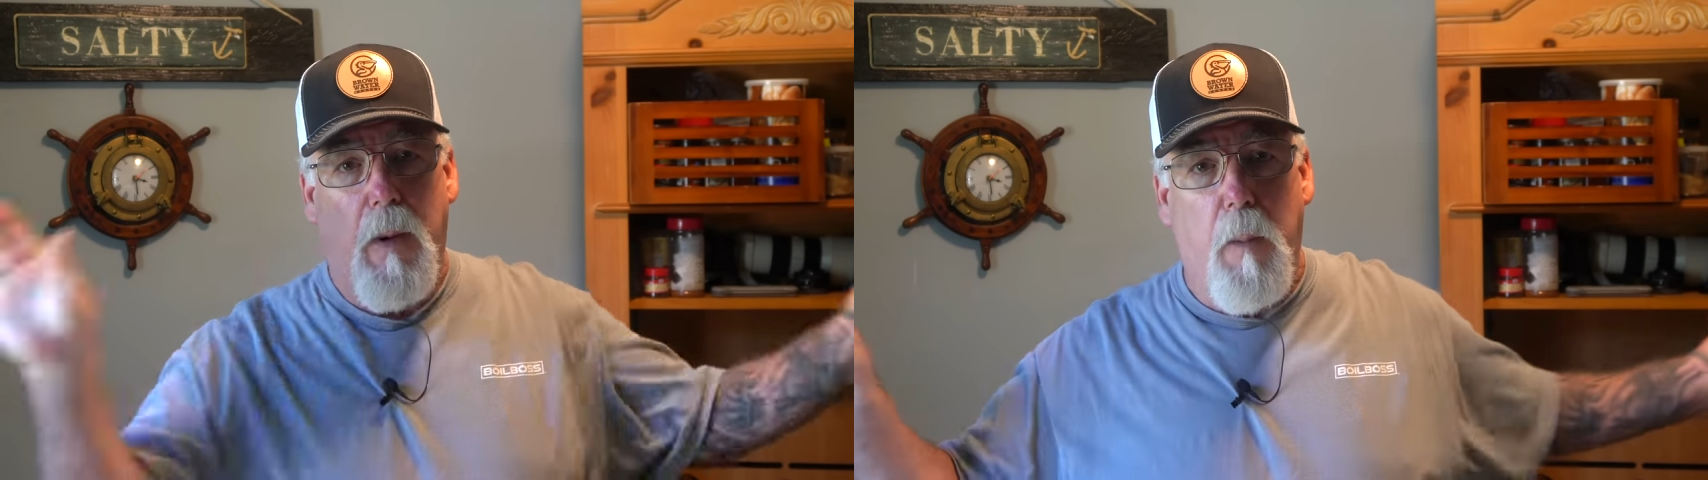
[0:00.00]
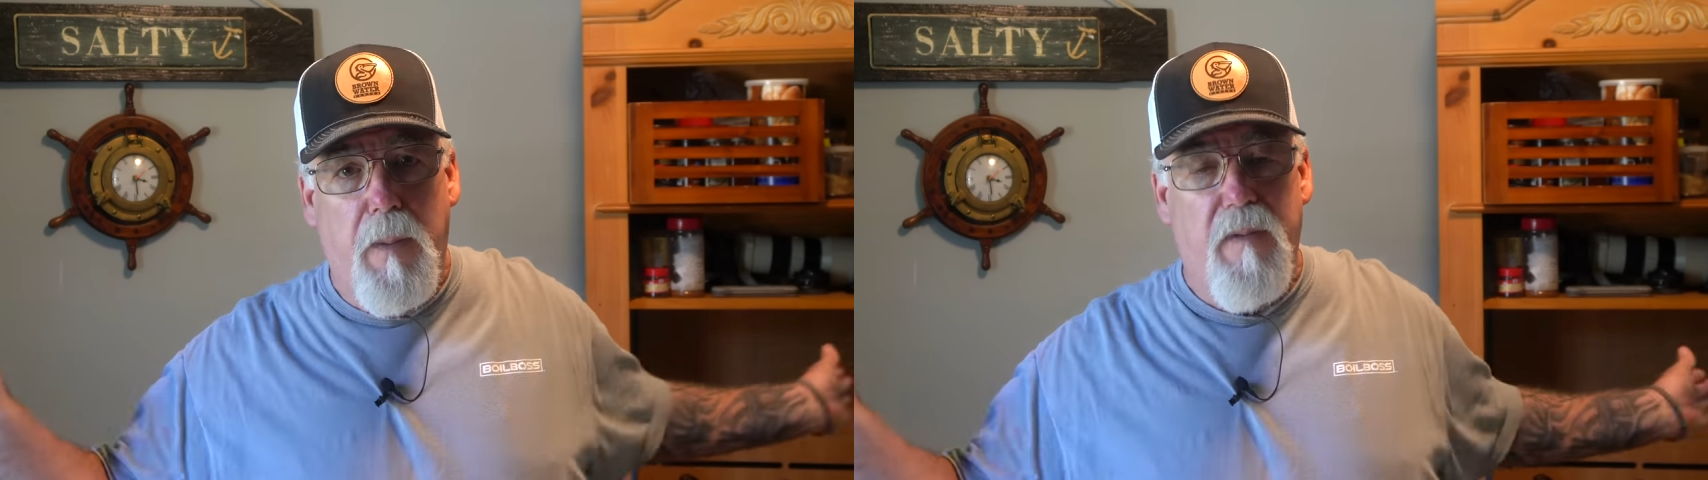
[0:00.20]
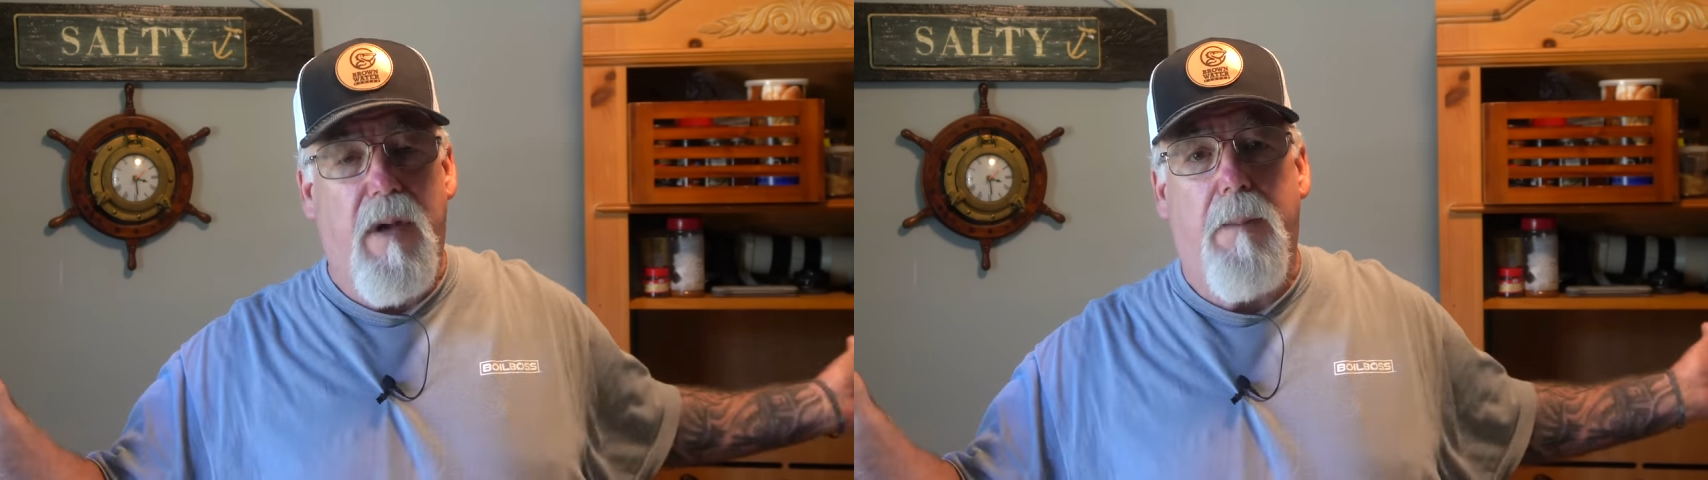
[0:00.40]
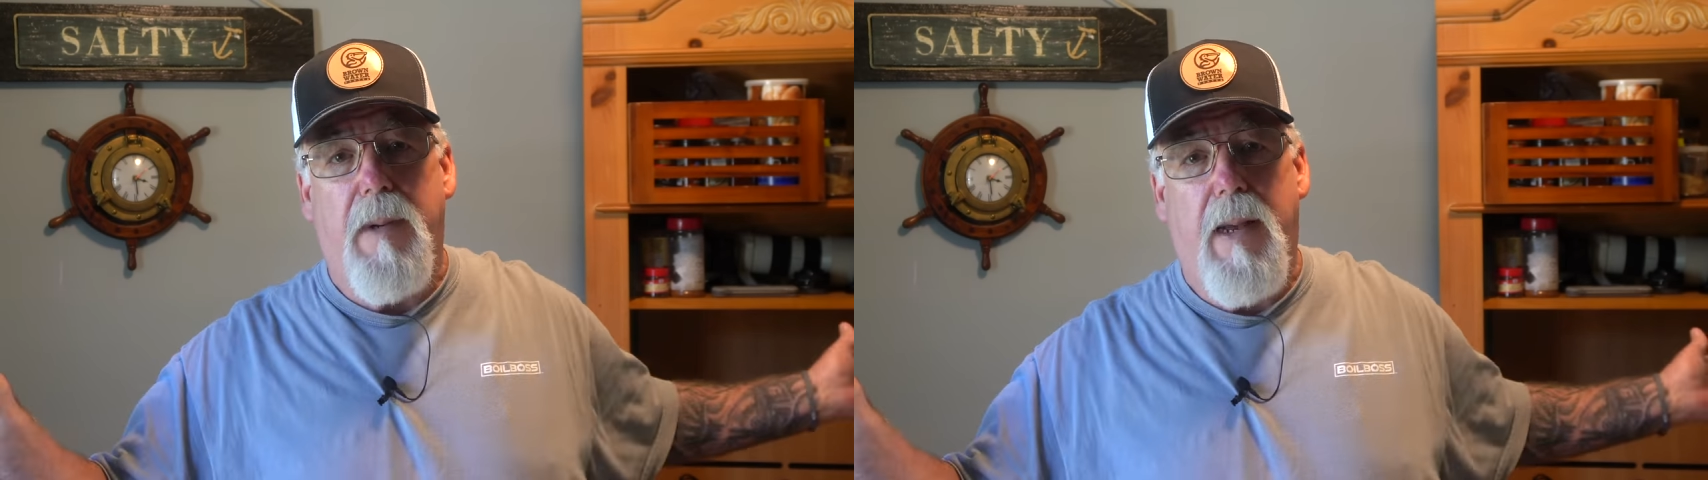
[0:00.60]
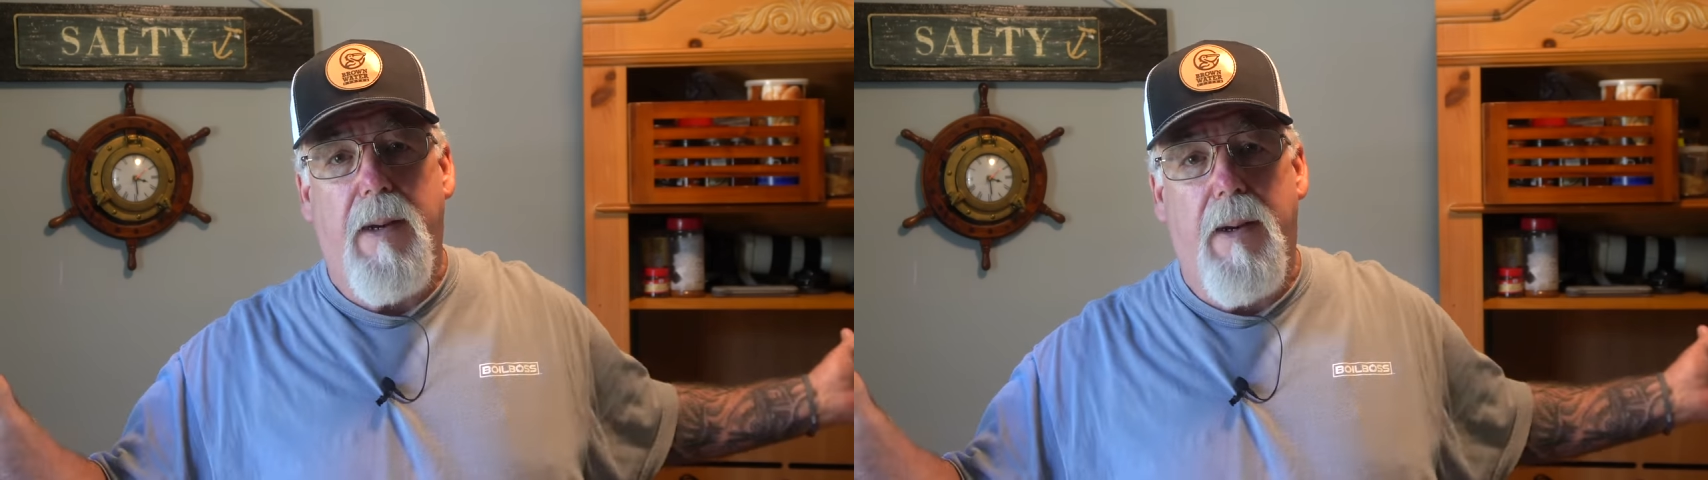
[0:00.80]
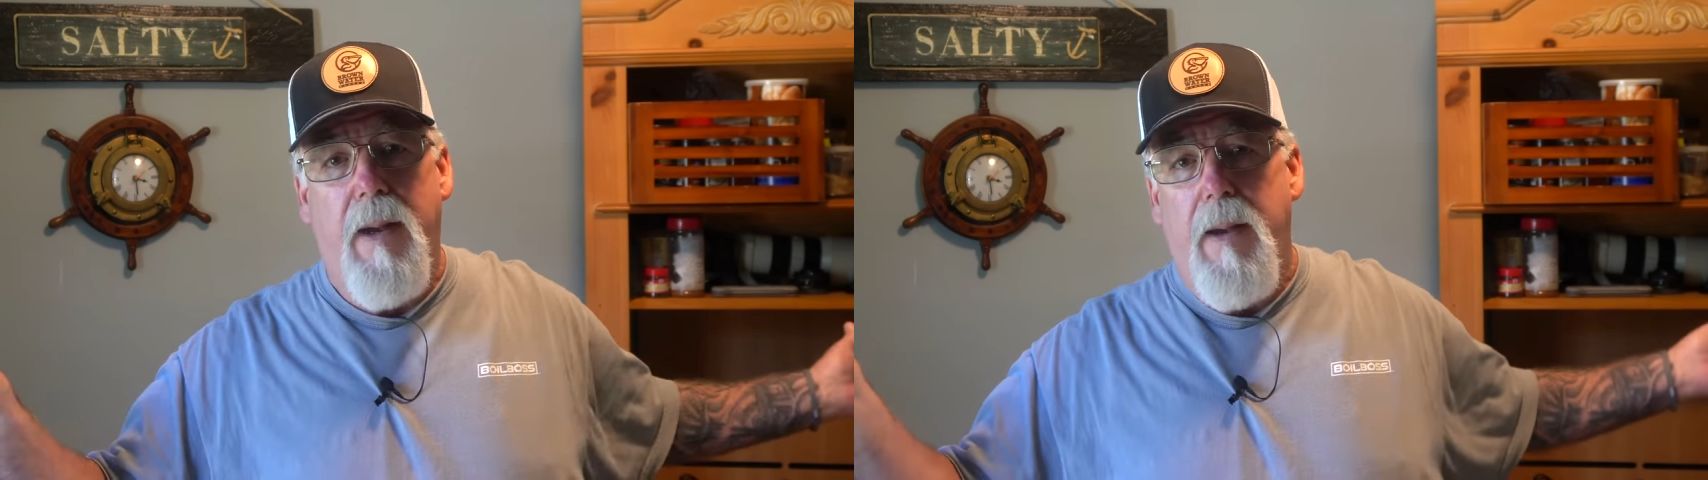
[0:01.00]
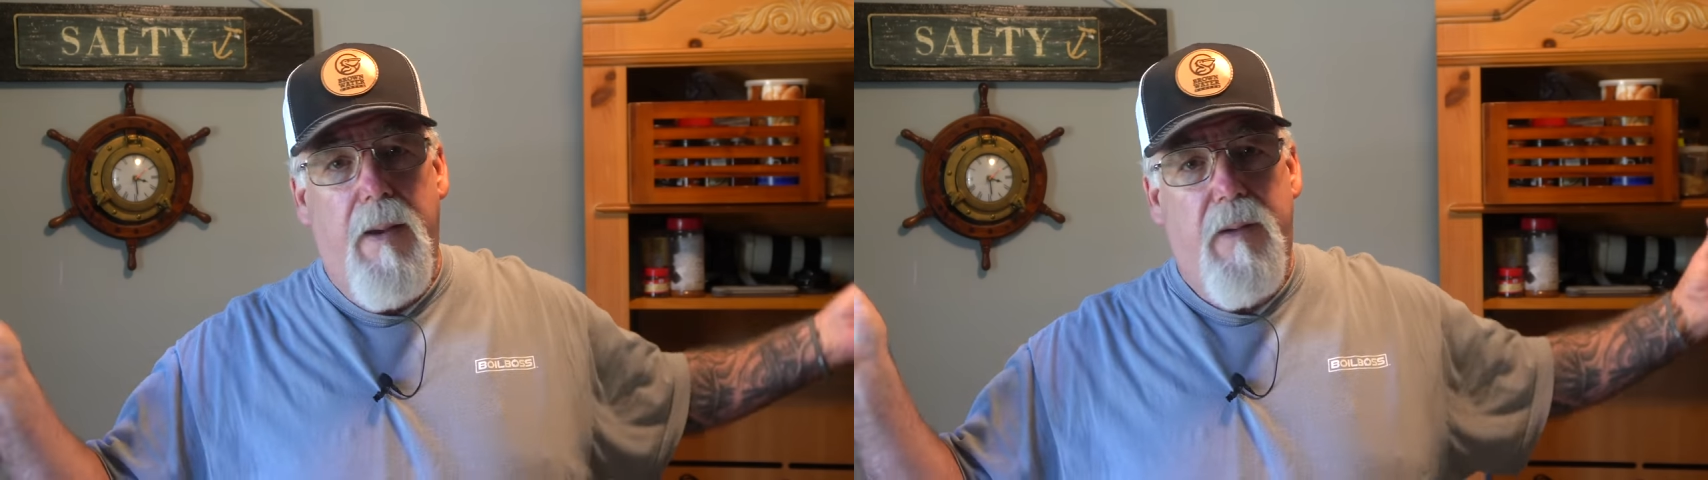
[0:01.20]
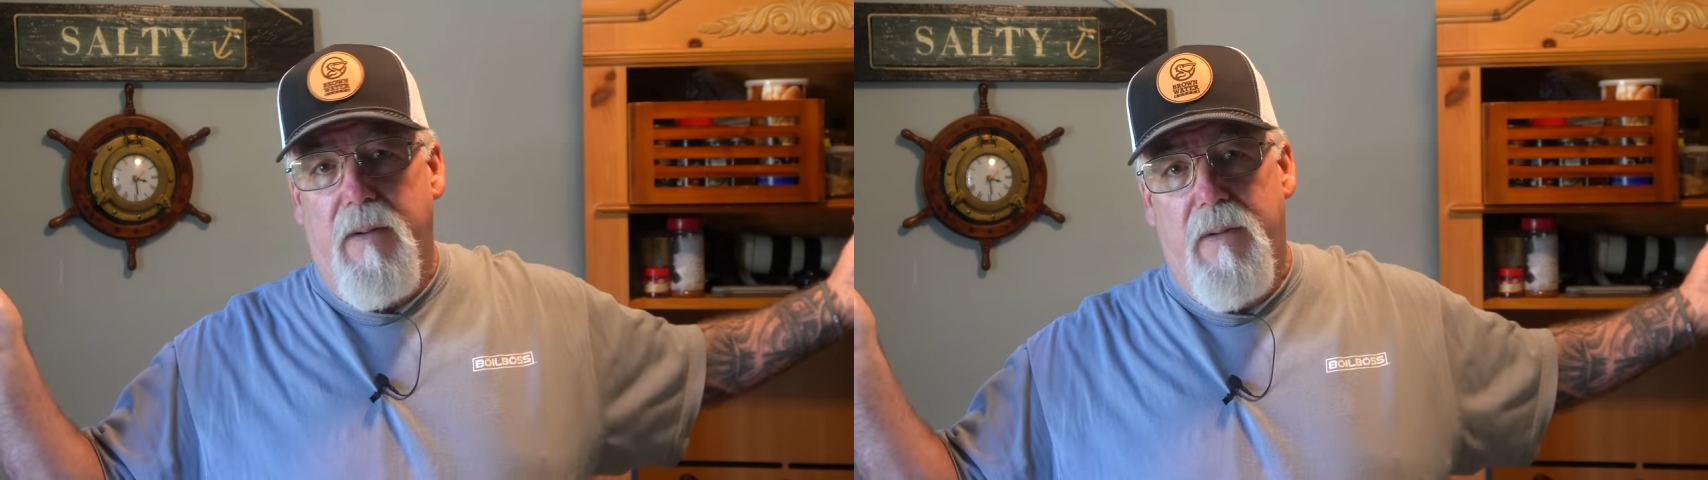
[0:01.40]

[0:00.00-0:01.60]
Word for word: It opens up like a